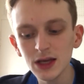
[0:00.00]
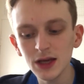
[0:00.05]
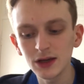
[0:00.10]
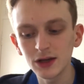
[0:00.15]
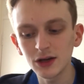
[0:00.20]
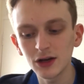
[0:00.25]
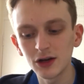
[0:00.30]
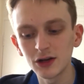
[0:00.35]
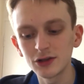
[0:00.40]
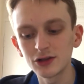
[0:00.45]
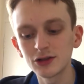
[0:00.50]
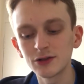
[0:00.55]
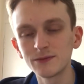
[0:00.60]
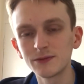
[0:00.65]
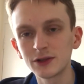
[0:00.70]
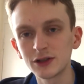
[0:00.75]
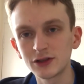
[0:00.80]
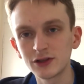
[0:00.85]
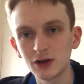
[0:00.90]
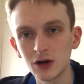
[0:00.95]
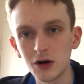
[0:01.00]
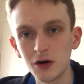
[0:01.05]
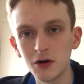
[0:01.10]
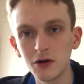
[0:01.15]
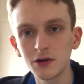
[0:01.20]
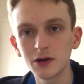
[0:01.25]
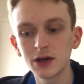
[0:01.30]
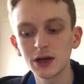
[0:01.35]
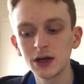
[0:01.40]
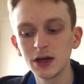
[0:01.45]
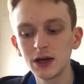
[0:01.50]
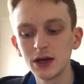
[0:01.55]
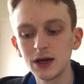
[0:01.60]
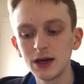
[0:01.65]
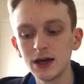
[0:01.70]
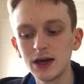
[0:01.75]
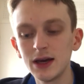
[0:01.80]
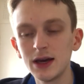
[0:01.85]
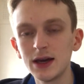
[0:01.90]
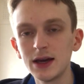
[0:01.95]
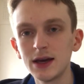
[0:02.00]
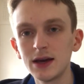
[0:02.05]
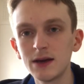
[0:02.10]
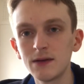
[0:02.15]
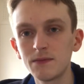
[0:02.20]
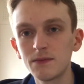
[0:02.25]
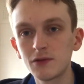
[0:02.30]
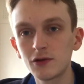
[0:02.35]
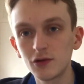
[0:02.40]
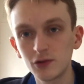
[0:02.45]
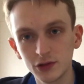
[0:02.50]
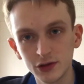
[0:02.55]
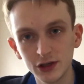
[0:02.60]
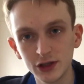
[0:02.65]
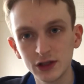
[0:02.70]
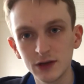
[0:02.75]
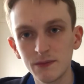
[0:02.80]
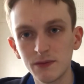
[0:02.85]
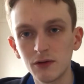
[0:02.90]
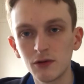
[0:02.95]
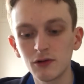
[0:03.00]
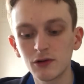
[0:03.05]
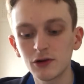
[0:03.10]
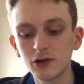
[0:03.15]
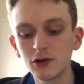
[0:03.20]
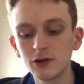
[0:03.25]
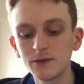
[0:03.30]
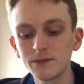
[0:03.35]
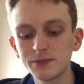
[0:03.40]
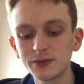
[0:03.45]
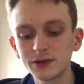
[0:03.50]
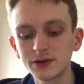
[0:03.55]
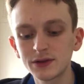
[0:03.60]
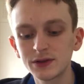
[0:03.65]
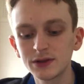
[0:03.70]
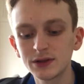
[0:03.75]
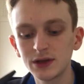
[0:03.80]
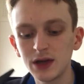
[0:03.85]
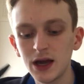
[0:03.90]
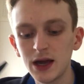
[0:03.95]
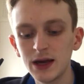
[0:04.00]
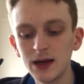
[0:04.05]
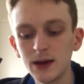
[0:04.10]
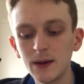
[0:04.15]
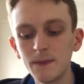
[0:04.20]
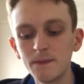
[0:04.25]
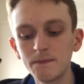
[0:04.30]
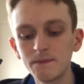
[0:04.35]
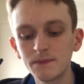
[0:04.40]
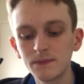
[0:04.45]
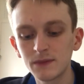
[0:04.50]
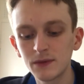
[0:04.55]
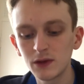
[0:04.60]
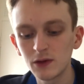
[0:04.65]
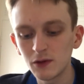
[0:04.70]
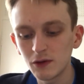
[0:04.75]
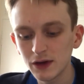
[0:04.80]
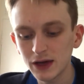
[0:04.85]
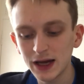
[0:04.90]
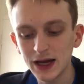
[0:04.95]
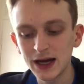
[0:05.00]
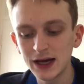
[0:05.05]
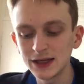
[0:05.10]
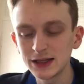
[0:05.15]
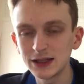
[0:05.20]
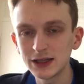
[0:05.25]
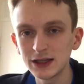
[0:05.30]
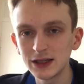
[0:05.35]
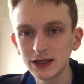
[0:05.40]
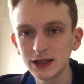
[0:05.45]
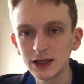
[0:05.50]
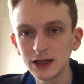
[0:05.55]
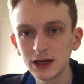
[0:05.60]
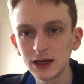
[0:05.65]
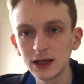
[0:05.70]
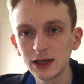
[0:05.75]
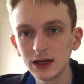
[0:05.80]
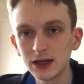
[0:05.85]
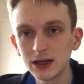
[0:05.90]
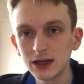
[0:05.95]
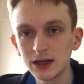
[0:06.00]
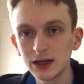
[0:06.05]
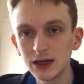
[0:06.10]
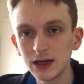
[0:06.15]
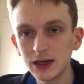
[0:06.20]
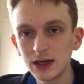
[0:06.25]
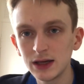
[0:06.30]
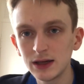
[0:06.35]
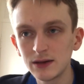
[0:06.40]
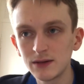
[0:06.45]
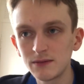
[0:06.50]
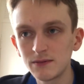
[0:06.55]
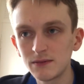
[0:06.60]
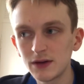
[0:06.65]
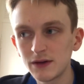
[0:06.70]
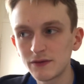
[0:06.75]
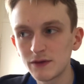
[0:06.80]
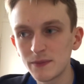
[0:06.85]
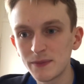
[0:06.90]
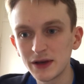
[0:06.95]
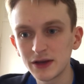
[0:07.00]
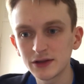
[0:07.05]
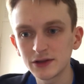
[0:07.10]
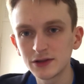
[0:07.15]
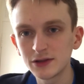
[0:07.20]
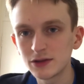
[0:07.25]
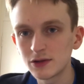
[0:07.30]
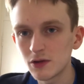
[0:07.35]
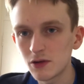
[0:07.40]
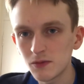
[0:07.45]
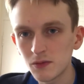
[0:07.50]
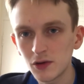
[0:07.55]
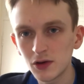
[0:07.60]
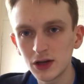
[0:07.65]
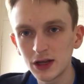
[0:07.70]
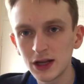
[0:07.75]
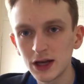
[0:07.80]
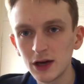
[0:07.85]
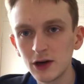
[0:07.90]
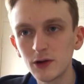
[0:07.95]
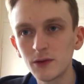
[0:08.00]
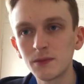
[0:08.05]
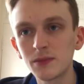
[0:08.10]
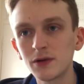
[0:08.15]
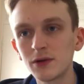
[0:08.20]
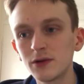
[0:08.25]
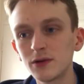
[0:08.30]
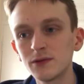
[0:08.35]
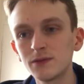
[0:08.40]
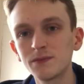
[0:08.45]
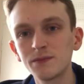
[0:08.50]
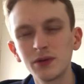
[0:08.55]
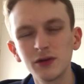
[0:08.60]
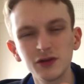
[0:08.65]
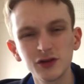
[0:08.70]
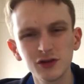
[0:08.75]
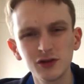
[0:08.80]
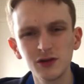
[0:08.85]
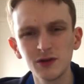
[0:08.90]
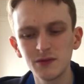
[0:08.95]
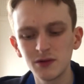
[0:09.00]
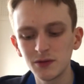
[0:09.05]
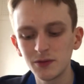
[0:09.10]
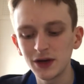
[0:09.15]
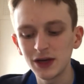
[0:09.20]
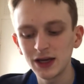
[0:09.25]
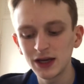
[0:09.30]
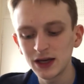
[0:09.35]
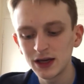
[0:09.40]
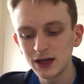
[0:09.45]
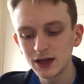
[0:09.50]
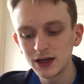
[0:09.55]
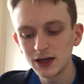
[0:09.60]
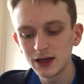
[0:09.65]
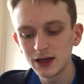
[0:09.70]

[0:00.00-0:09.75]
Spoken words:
Encourage them to talk, go to support groups, not get angry if the person's not wanting help or pushing them away.